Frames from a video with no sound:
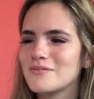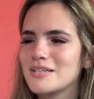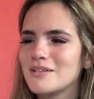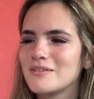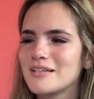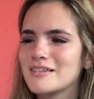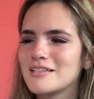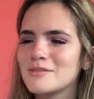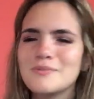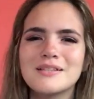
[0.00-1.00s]
a video like
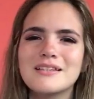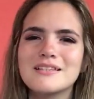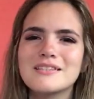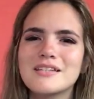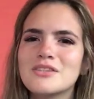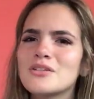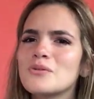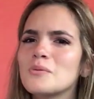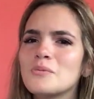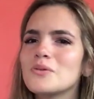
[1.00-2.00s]
this, but that's like the
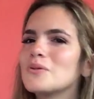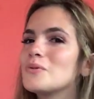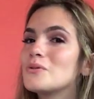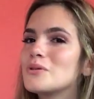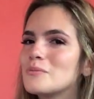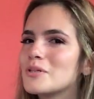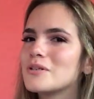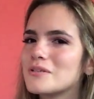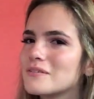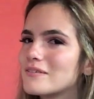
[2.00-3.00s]
normal
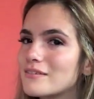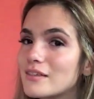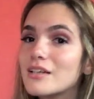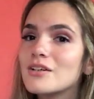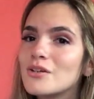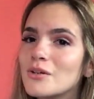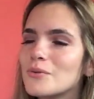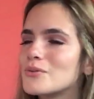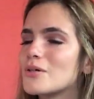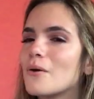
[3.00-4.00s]
YouTuber thing to
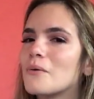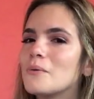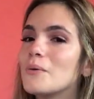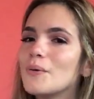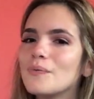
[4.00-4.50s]
do. So